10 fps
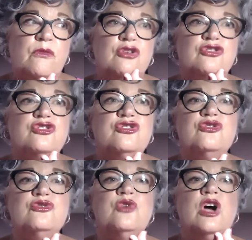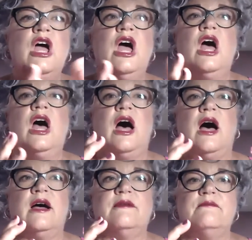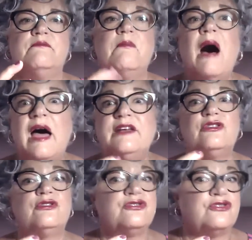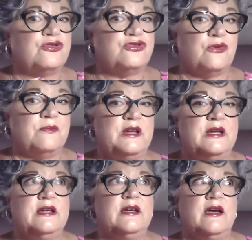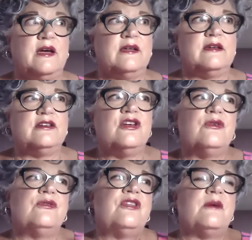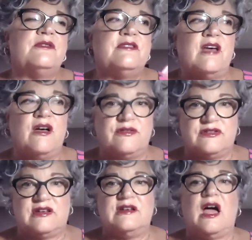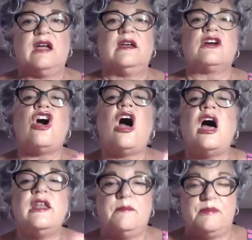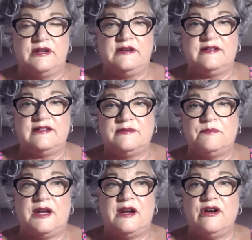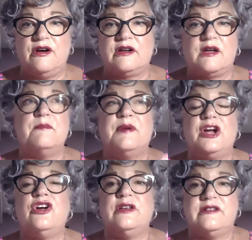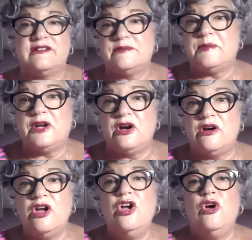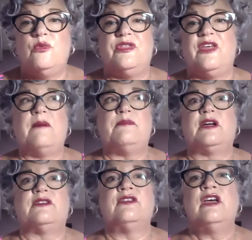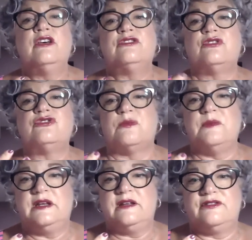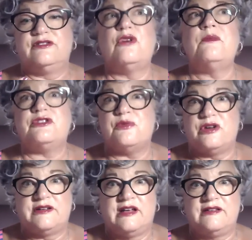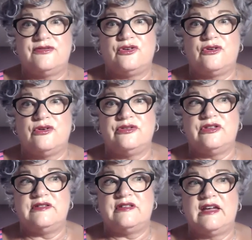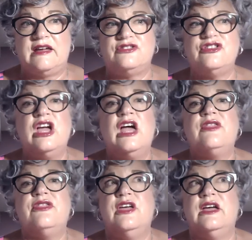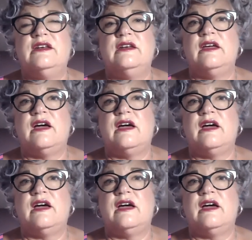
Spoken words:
to monitor social media, themselves, to not get caught up in despair, compare and despair with that, because social media is so much more intense for girls these age than,